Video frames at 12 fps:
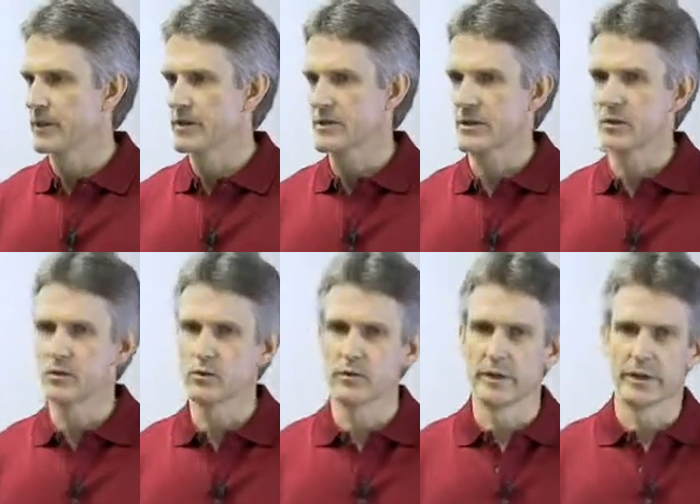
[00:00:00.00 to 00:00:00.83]

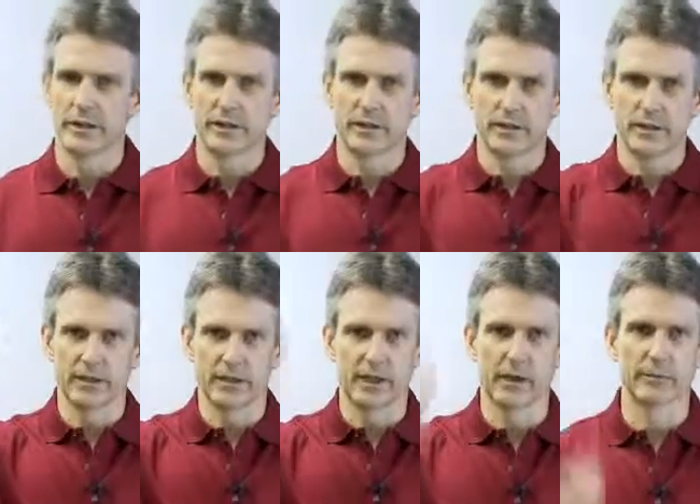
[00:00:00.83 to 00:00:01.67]
So when it
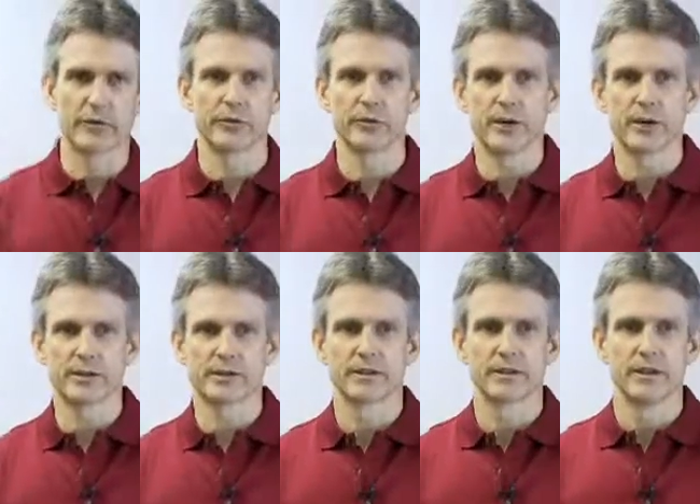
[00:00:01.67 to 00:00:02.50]
comes through
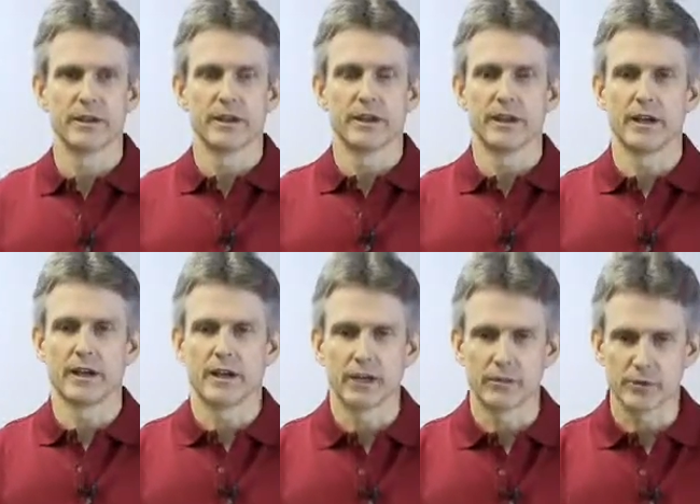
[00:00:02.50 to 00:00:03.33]
us,
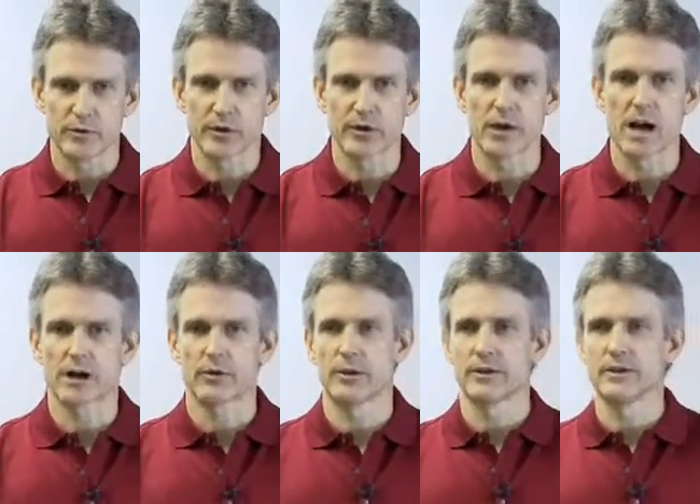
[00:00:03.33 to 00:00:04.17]
and it comes through our
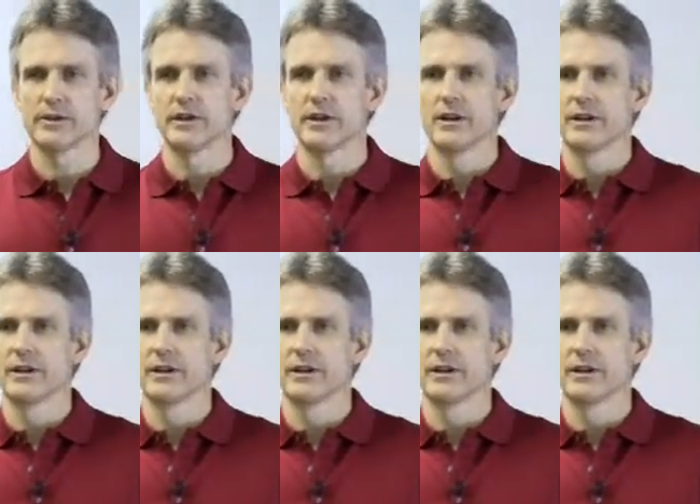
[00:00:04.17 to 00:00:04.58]
chakras,